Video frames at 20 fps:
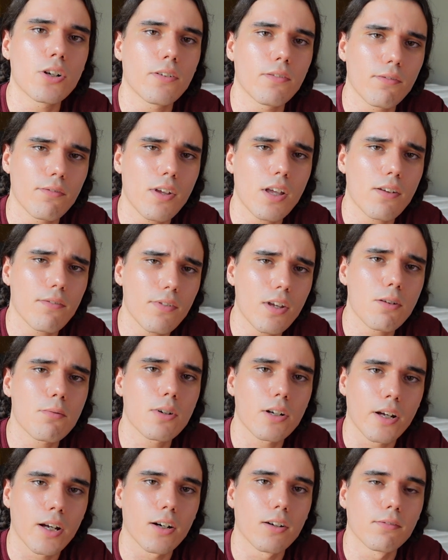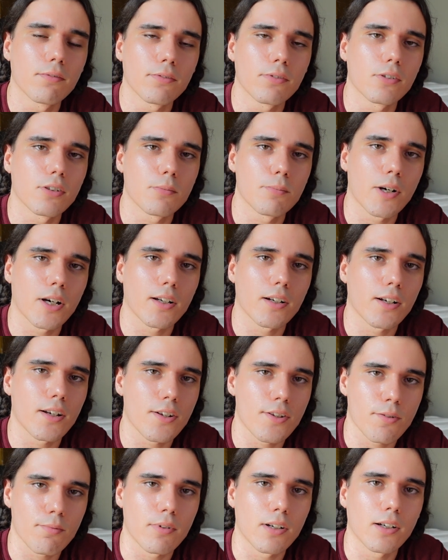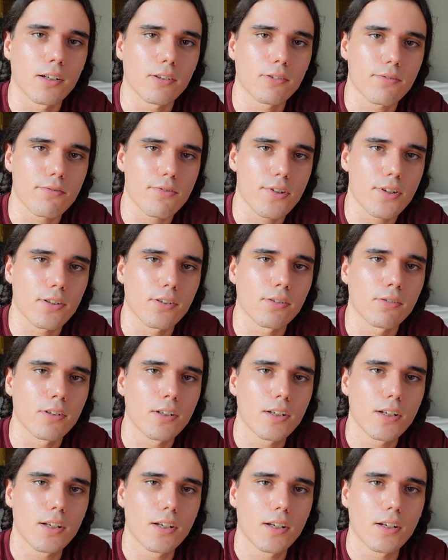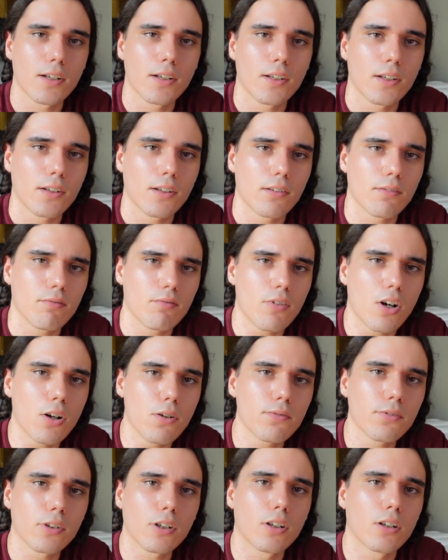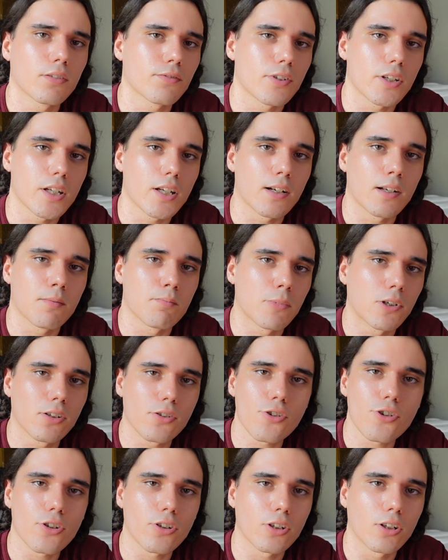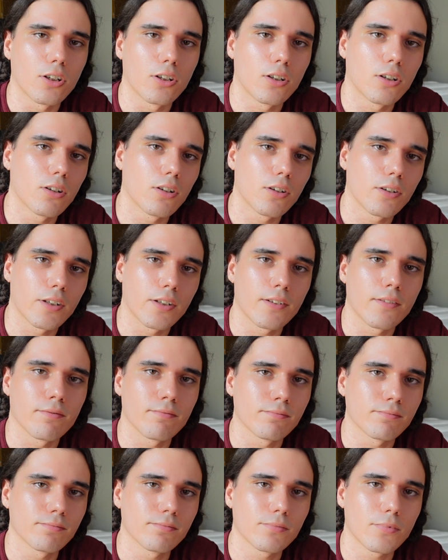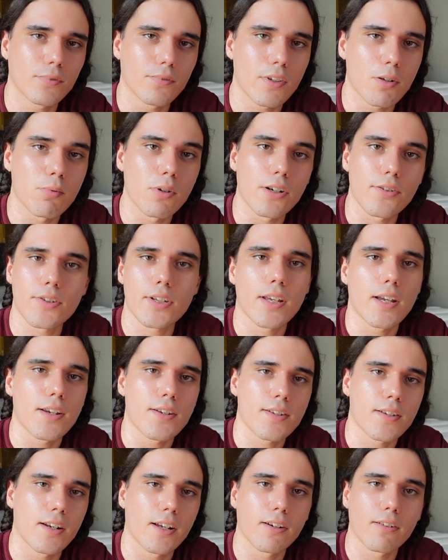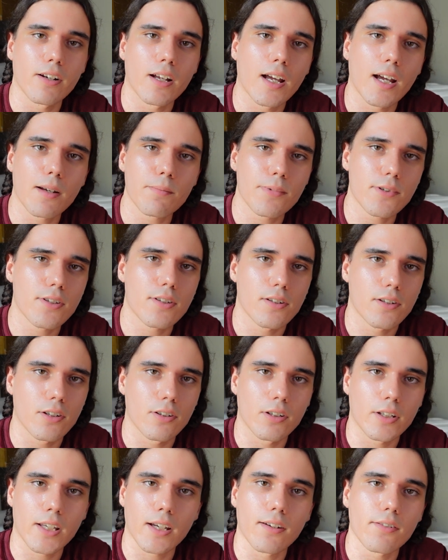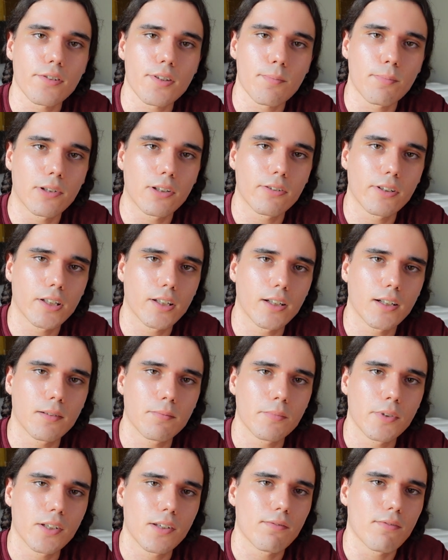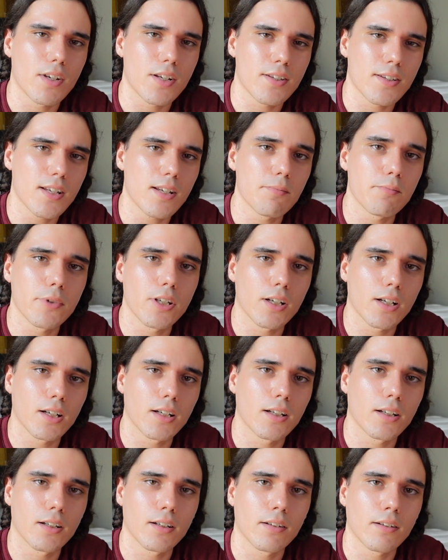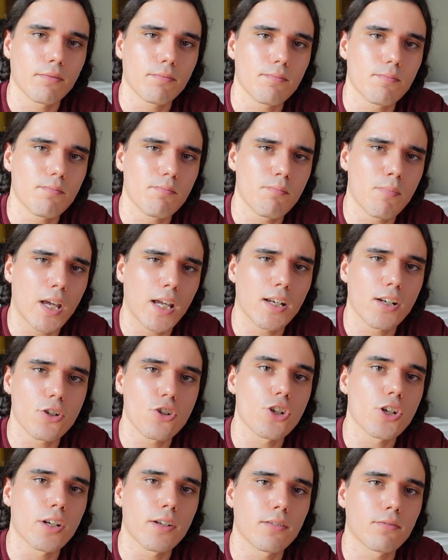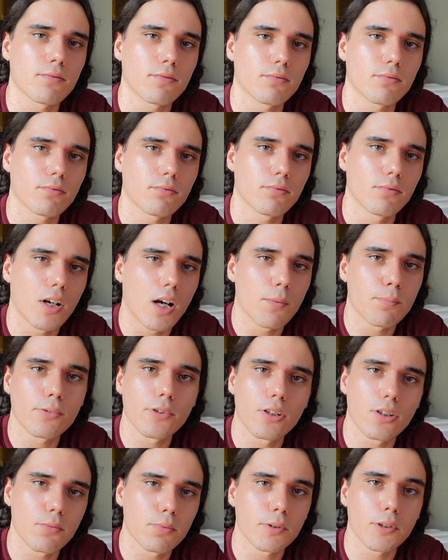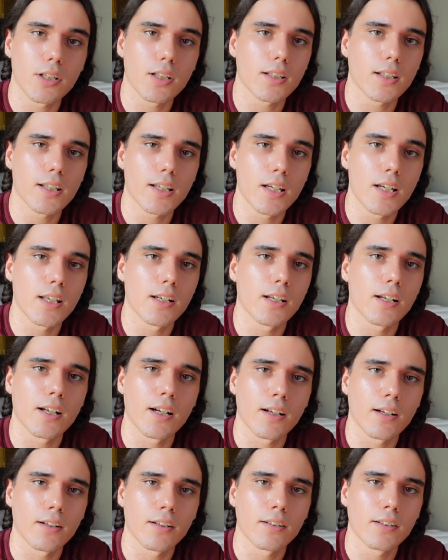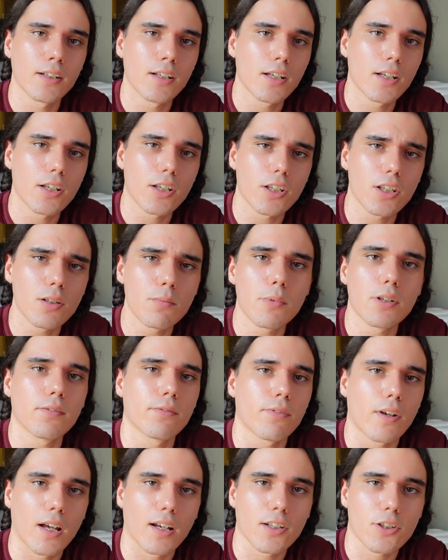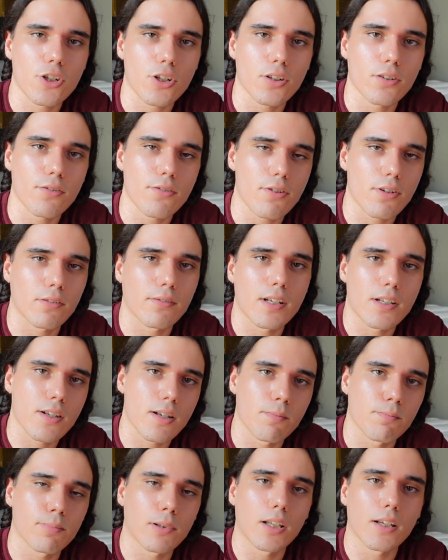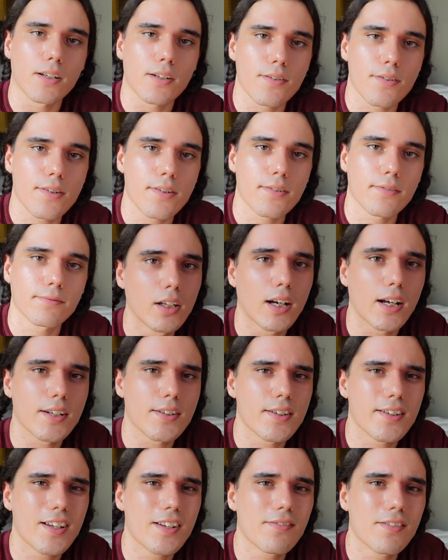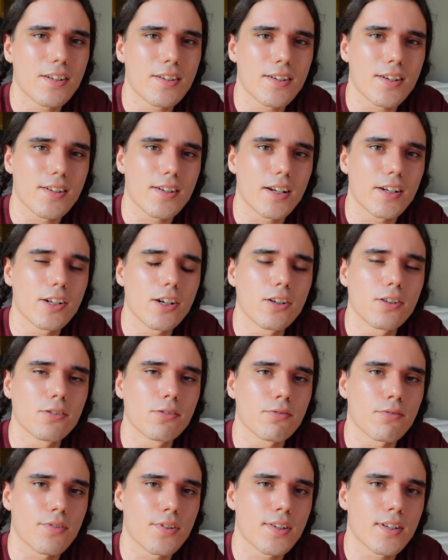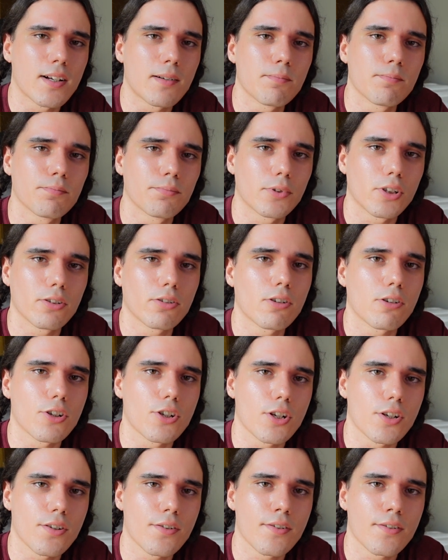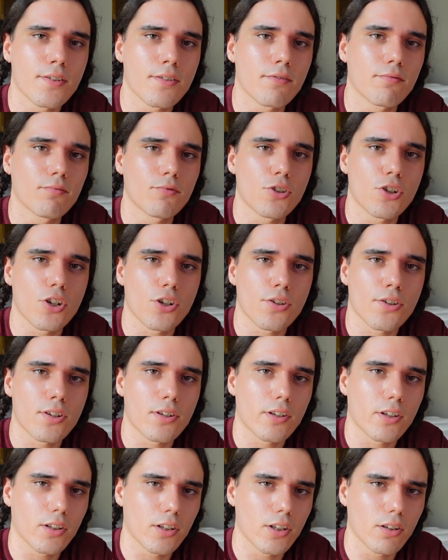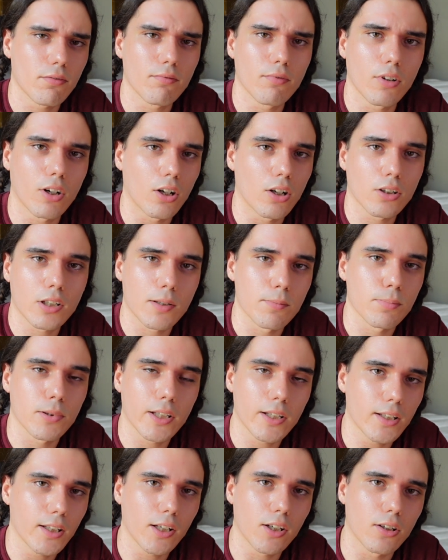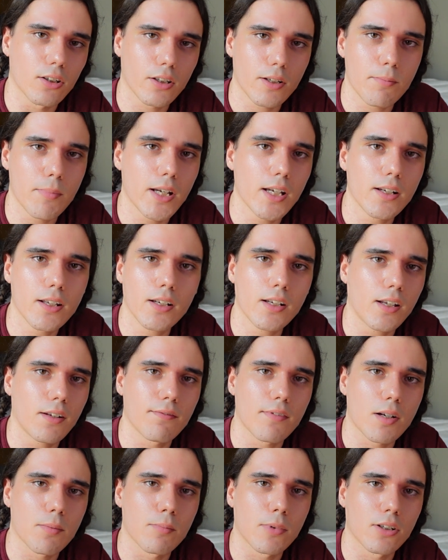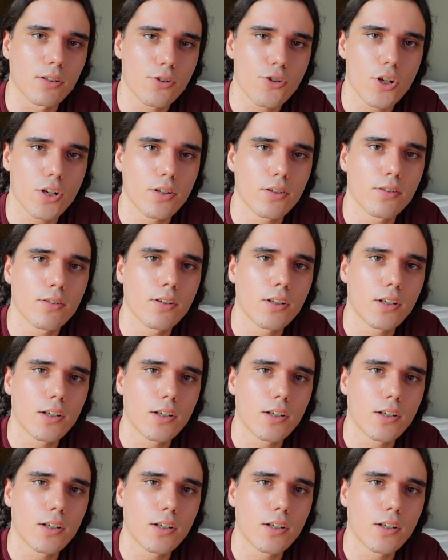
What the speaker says: they were helpful about it as well. So overall, if you get a margin call and the worst case scenario happens and your account's blowing up, they seem to manage it appropriately and in a human fashion. So that's a plus. I say this because I know some brokerages just are completely automated in their margin